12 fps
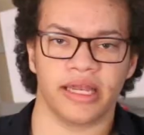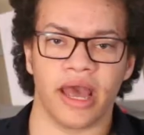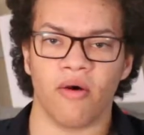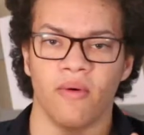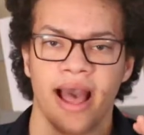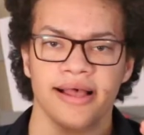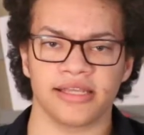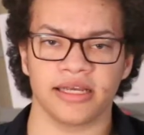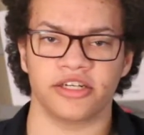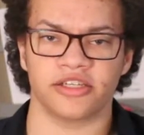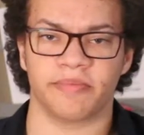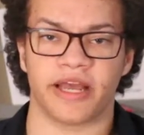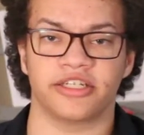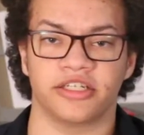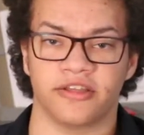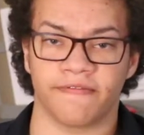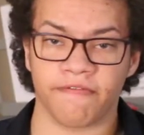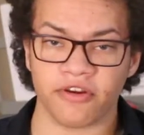Now, as I just
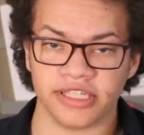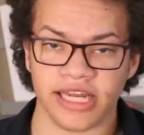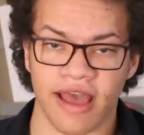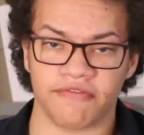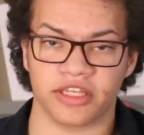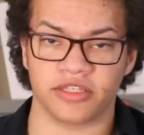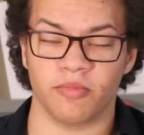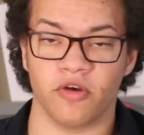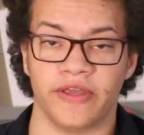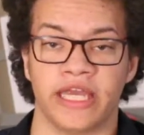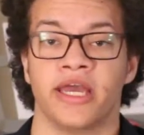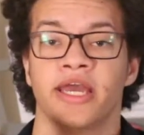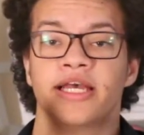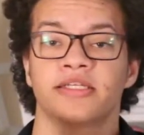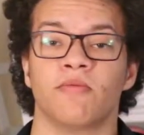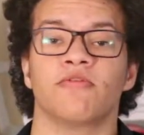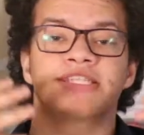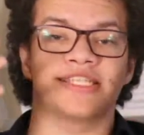mentioned, the first half of this movie is
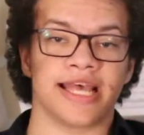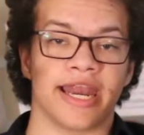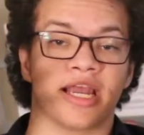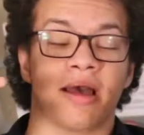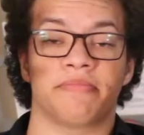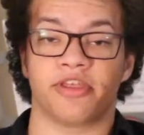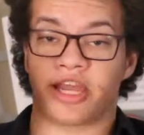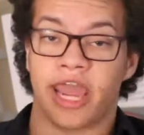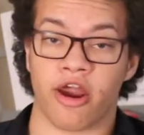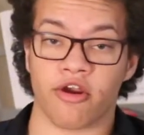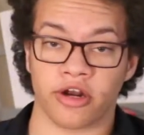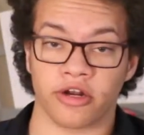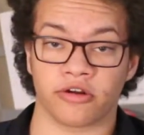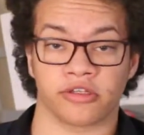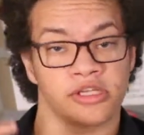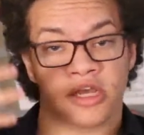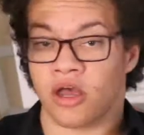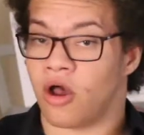more setting up the
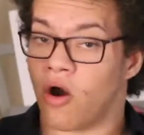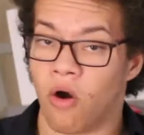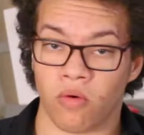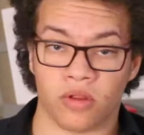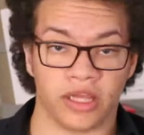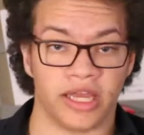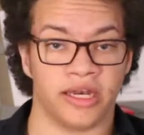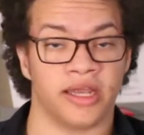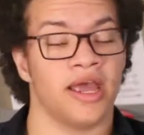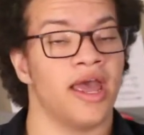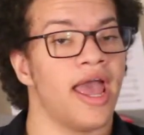characters, Oakland,